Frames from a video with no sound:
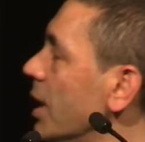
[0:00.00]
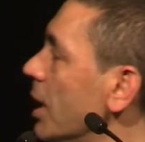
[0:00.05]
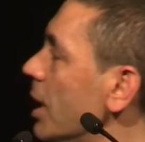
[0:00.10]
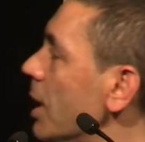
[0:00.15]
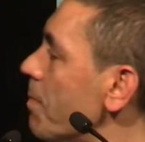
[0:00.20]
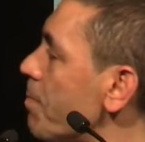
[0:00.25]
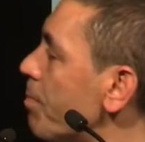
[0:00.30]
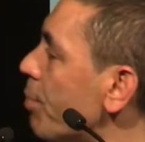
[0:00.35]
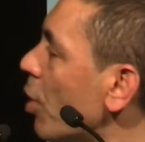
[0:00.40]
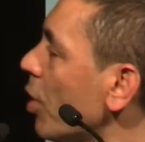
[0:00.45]

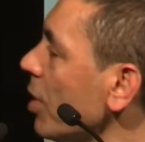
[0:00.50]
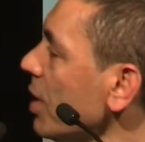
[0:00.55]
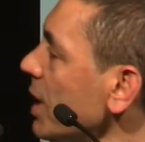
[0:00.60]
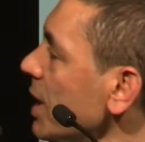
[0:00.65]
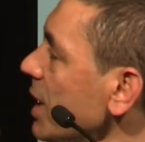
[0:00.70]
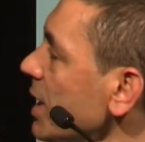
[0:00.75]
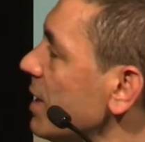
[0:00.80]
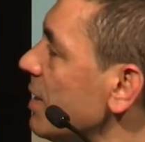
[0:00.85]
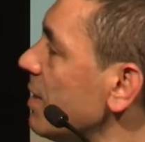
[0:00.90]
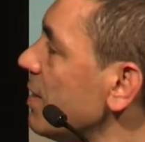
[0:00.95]

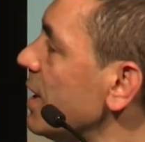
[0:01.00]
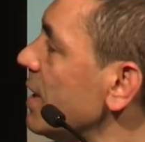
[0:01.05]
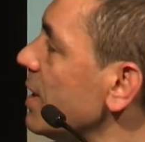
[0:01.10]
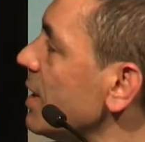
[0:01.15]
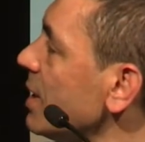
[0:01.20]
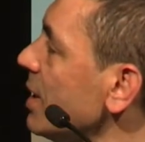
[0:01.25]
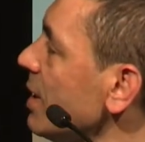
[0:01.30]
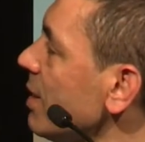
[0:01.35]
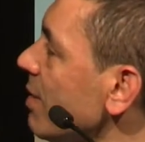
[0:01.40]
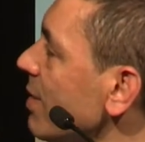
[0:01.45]
Importantly, these
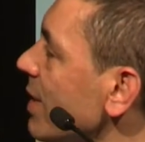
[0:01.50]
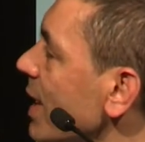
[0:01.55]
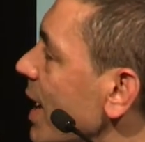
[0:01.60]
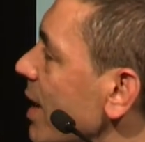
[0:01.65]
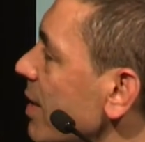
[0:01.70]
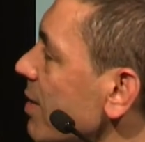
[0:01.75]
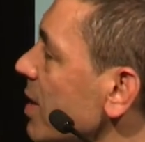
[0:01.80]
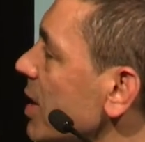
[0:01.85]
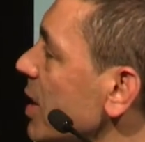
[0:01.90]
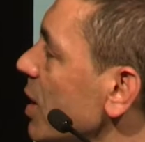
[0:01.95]
dendritic
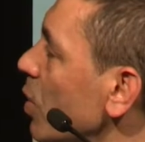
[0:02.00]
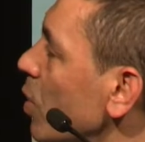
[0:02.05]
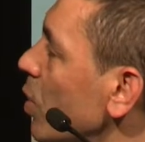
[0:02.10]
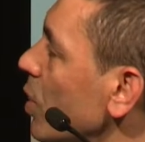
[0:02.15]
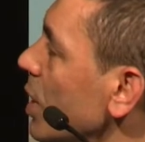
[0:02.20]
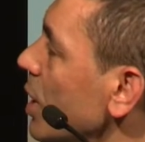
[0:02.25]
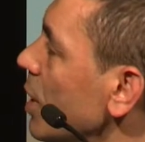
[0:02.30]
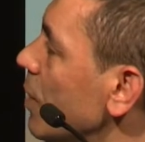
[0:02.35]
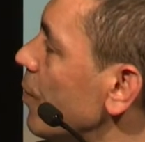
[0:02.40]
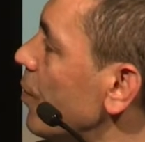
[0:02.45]
cells go
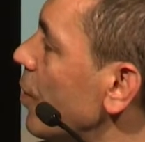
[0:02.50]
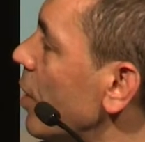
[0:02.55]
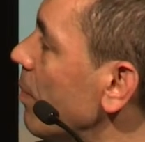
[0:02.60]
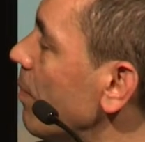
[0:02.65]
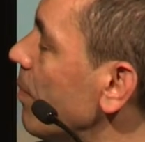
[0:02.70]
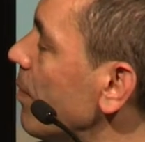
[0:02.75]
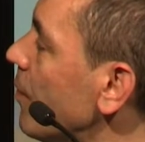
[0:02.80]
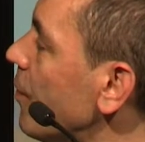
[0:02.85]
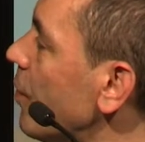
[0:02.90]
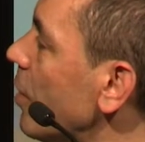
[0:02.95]

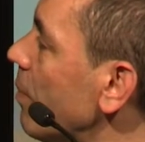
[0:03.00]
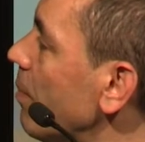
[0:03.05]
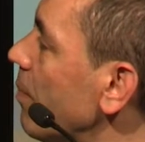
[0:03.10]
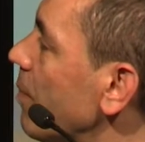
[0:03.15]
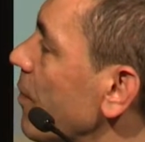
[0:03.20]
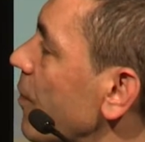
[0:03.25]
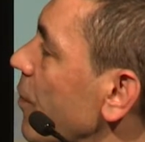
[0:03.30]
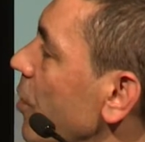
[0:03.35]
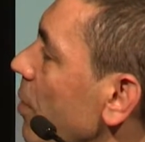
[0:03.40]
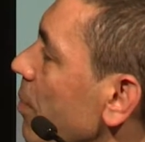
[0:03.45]
from
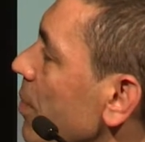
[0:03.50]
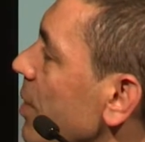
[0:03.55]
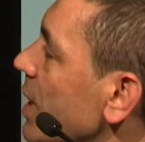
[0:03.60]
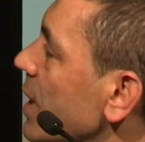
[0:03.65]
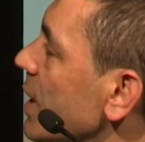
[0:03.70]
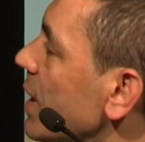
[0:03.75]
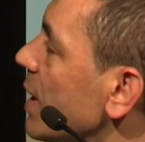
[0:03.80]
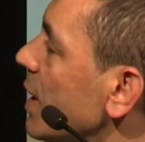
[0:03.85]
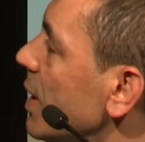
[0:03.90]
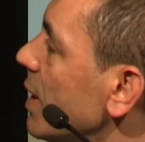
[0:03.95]

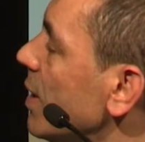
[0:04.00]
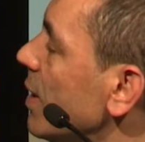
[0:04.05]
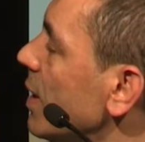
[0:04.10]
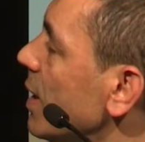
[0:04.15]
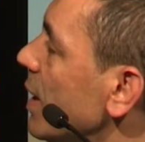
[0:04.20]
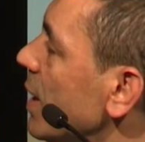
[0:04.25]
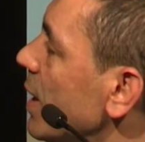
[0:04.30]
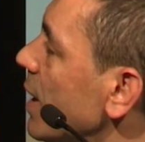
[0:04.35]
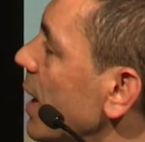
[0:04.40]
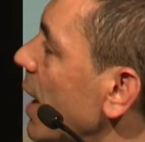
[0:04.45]

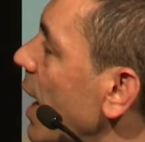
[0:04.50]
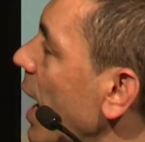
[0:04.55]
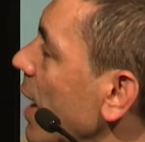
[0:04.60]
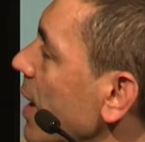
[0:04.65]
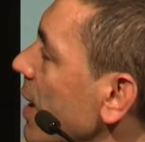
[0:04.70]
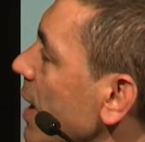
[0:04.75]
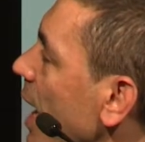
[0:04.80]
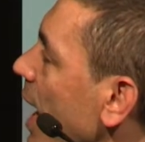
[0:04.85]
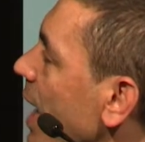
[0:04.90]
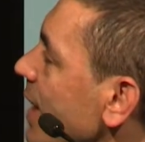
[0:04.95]
the
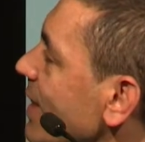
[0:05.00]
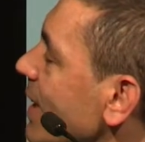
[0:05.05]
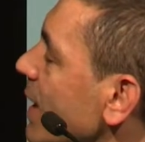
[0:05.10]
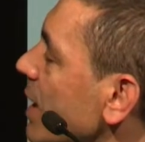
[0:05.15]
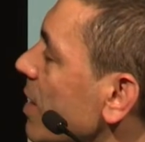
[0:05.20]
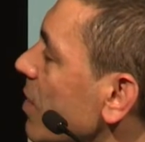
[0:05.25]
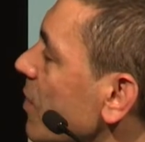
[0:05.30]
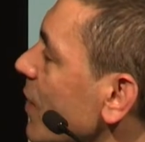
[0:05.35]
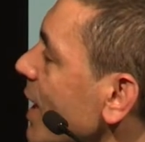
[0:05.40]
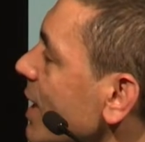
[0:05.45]
are
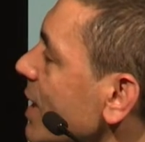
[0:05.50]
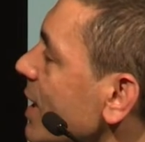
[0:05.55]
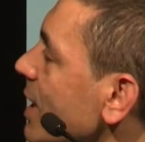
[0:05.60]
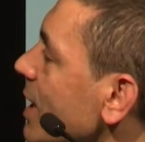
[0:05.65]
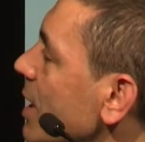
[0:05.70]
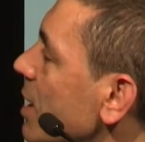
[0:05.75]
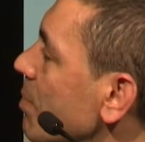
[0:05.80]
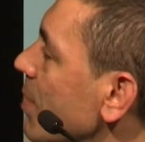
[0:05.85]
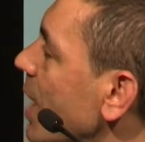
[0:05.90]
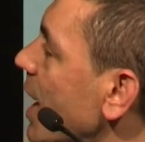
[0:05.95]
transfected
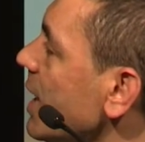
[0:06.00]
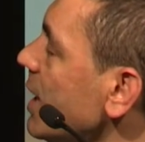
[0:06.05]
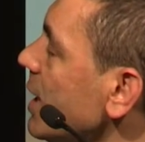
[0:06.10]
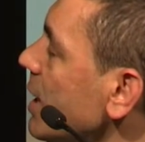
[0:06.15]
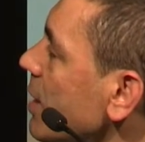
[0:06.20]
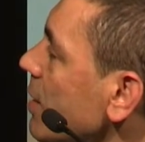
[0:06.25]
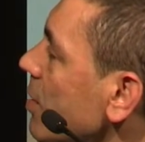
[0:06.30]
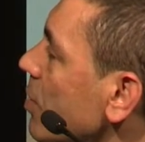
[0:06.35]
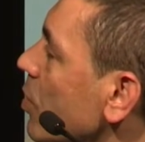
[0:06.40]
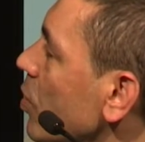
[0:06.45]
in the
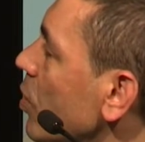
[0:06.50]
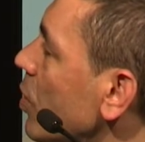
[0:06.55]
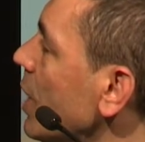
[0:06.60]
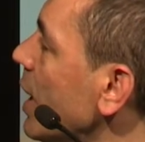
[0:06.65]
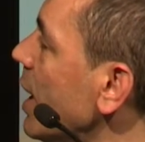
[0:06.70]
marginal zone